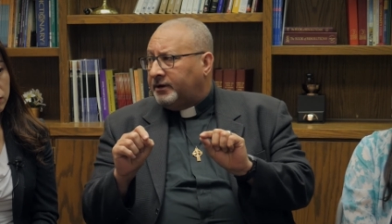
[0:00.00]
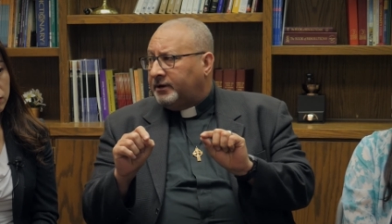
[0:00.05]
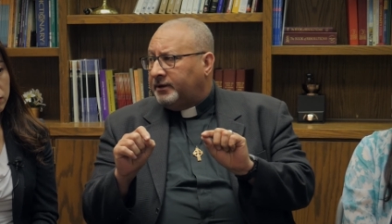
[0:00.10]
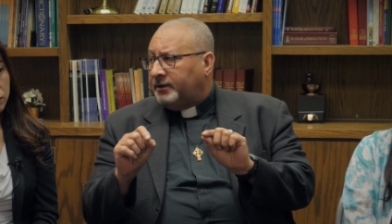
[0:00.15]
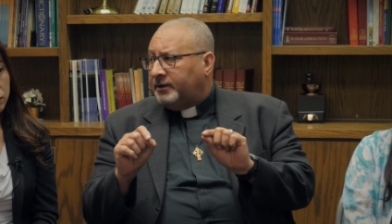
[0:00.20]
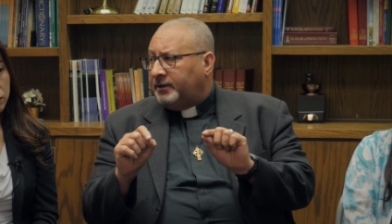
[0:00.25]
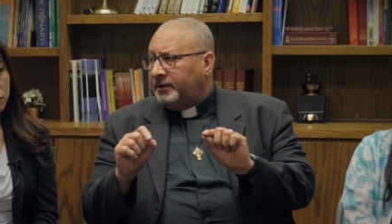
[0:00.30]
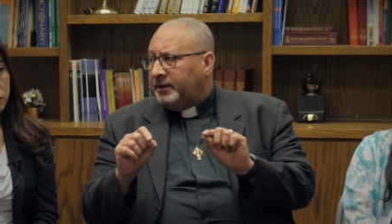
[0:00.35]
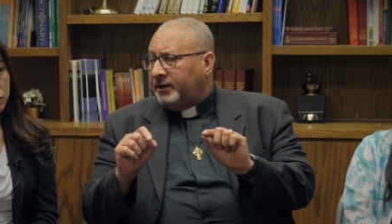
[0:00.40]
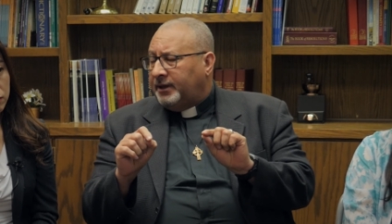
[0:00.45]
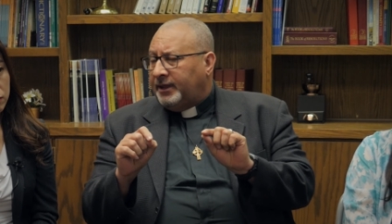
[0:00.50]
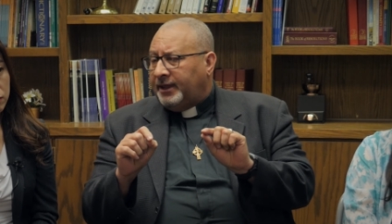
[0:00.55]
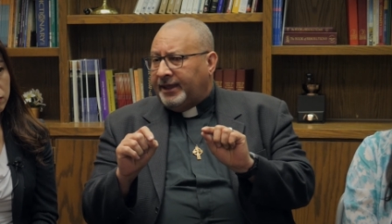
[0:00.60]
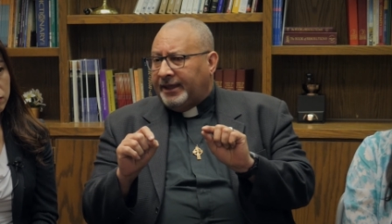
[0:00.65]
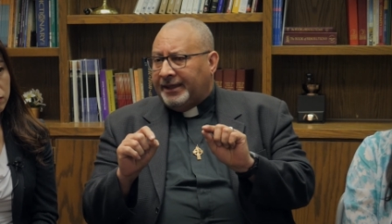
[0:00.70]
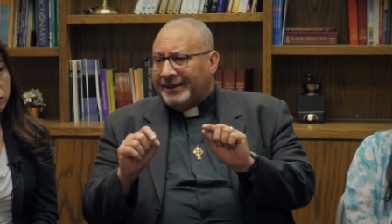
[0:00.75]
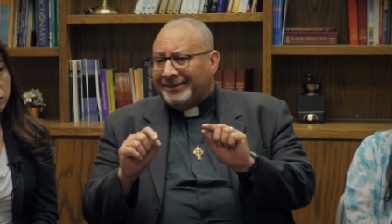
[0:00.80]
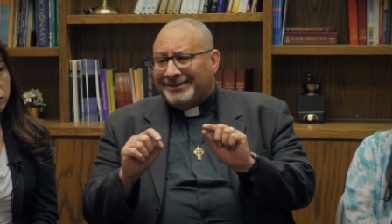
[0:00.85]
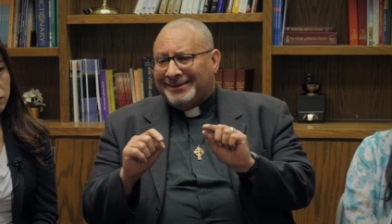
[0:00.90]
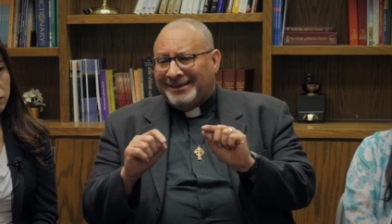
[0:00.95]
Mm.
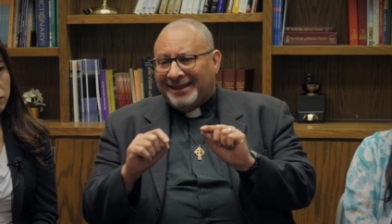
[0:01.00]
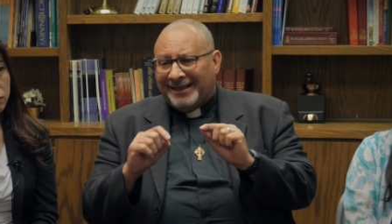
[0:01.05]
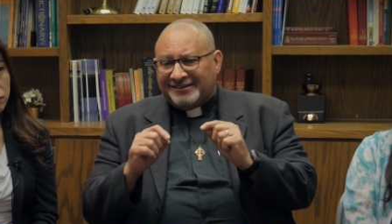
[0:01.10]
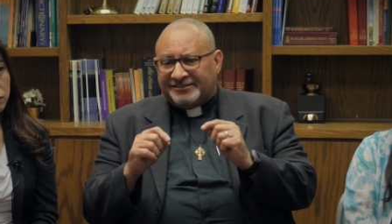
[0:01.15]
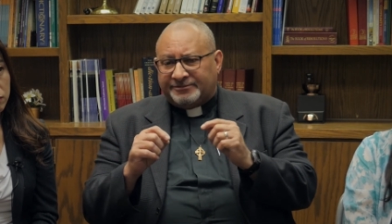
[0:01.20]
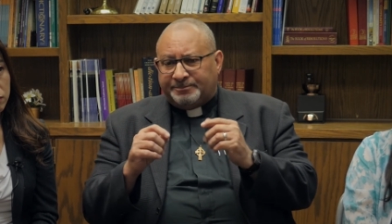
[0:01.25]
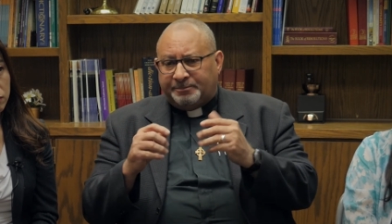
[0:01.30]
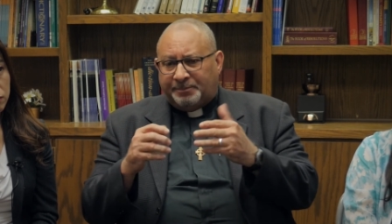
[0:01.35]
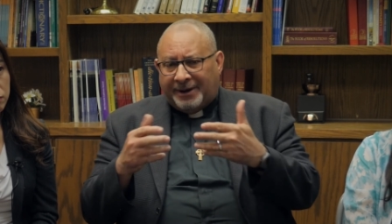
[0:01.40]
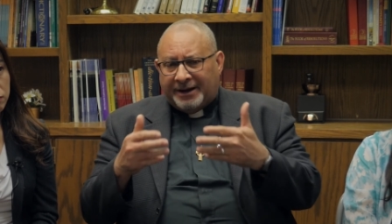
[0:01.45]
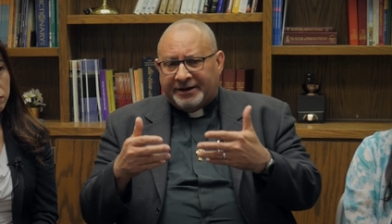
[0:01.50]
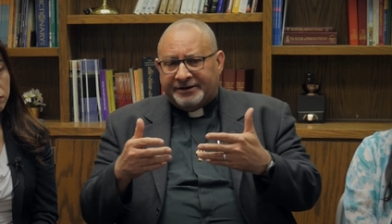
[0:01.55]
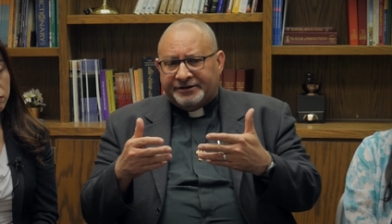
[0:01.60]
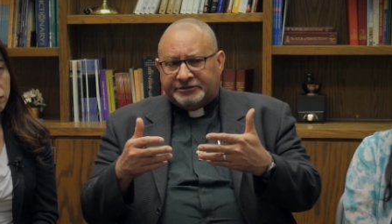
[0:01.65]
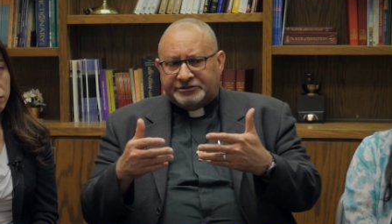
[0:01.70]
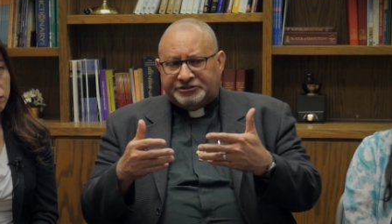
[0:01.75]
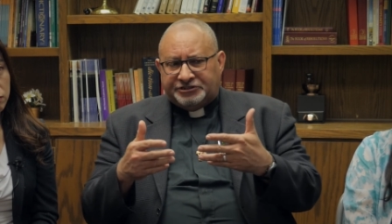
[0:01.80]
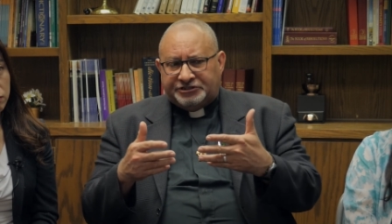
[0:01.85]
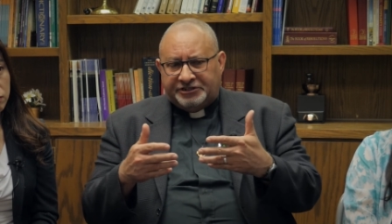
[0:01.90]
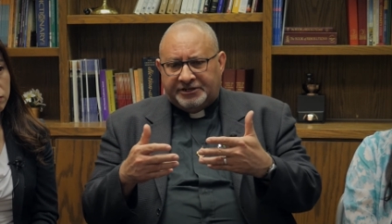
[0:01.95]
In this
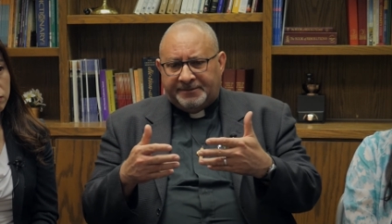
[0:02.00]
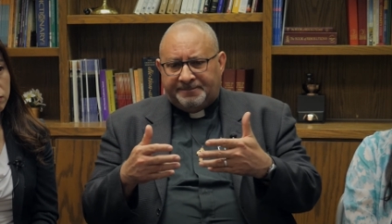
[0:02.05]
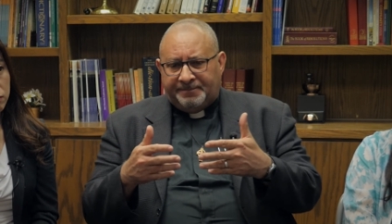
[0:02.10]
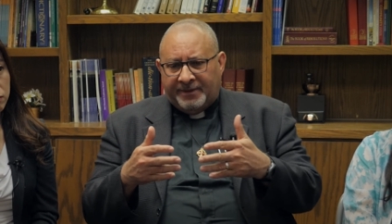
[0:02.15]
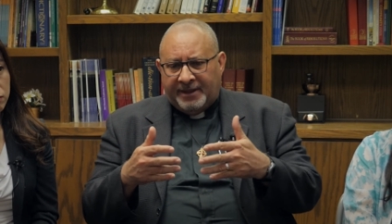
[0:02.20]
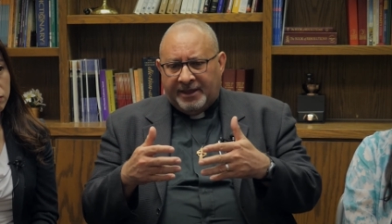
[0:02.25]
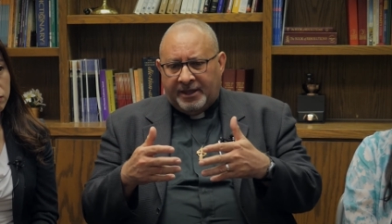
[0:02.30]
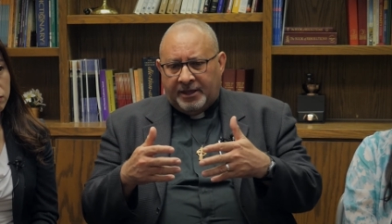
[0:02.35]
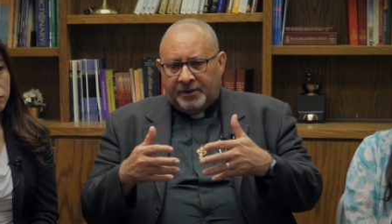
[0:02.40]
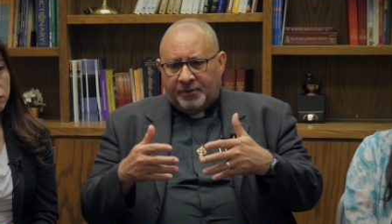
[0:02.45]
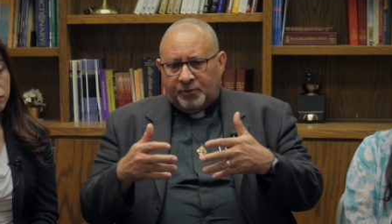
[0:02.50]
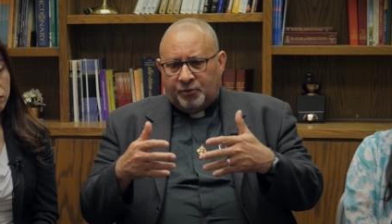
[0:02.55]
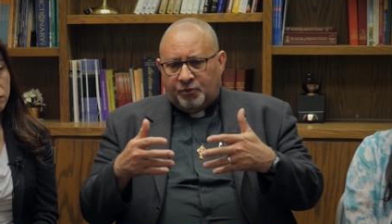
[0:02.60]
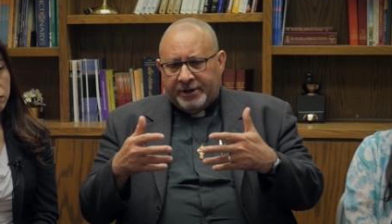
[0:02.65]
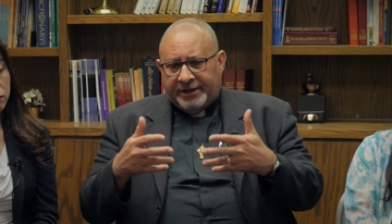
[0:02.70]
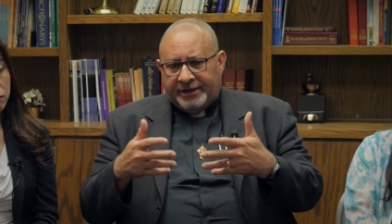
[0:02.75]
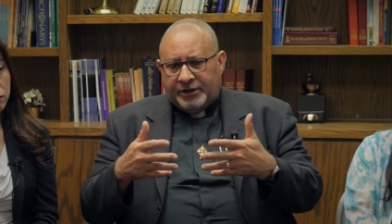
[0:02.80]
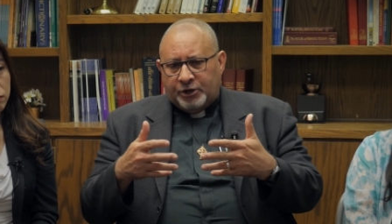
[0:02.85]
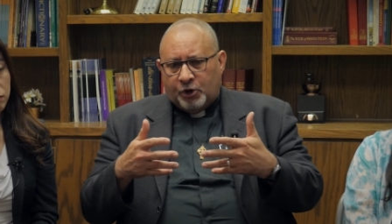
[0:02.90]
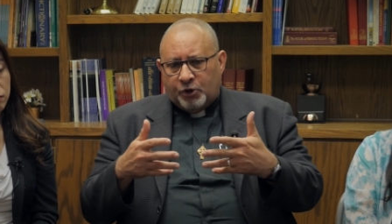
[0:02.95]
partnership,
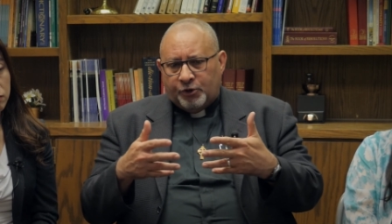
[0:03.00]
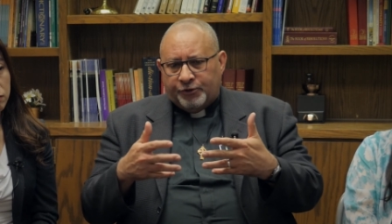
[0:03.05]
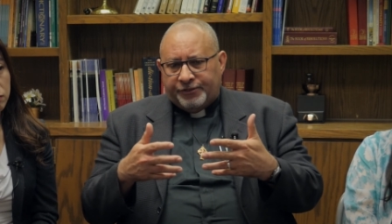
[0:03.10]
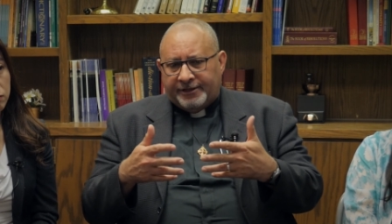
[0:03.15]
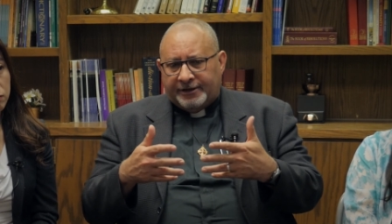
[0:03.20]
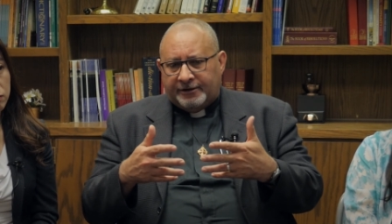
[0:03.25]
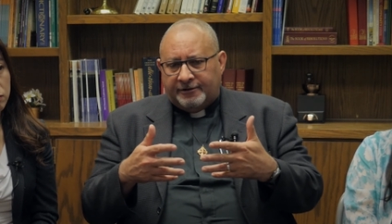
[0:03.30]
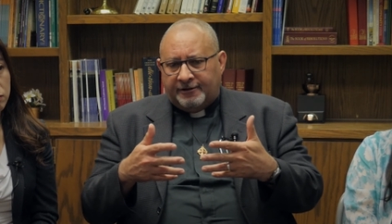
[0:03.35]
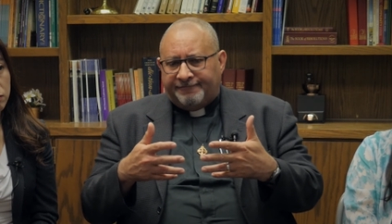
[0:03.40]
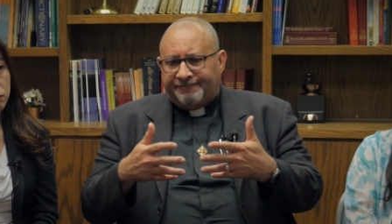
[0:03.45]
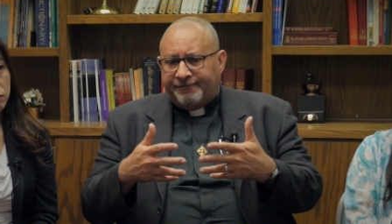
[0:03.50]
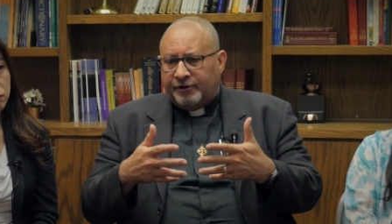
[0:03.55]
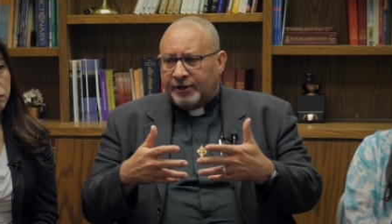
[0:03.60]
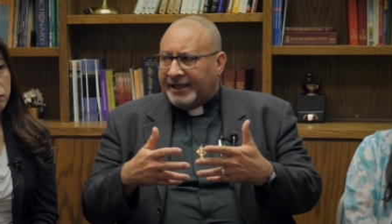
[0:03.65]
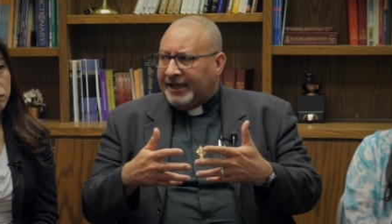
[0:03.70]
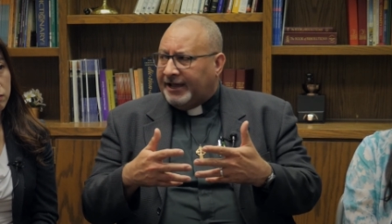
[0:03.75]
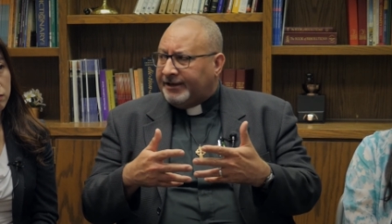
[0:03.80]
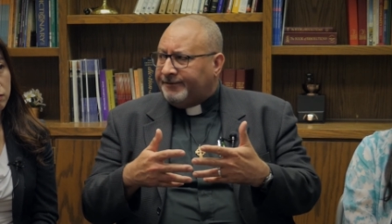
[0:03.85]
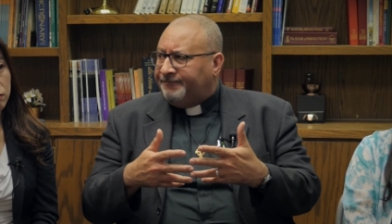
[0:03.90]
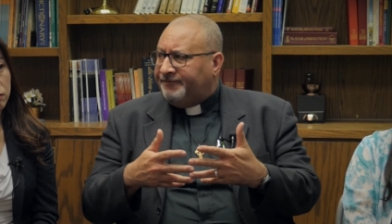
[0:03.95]
we know the love of
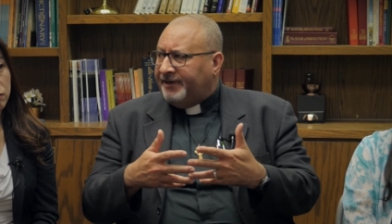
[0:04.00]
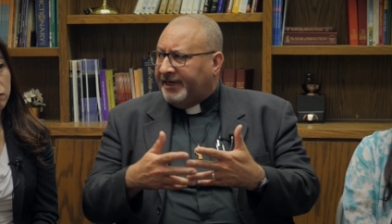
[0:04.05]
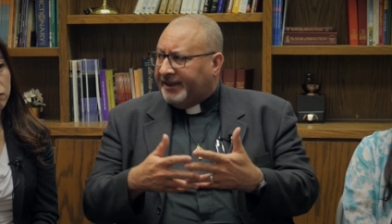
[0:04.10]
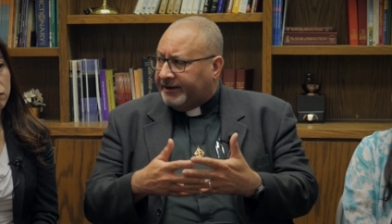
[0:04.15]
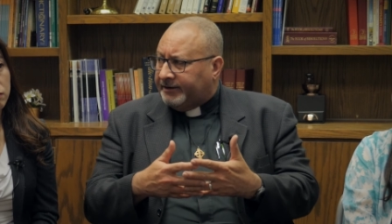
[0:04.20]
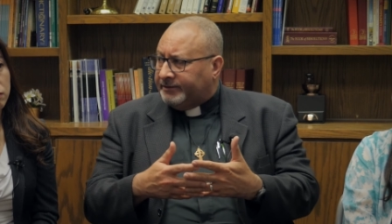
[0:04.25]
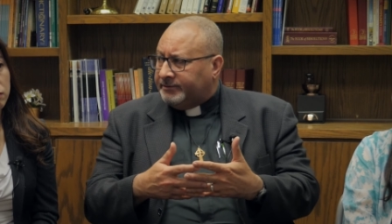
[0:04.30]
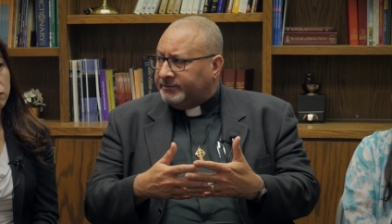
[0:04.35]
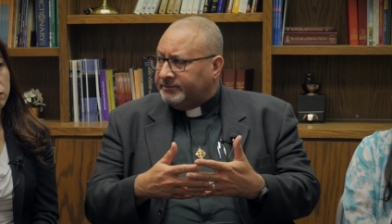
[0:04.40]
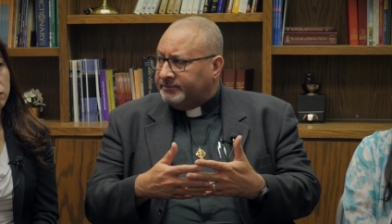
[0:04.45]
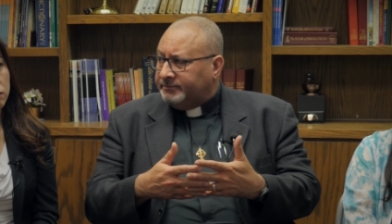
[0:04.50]
God better,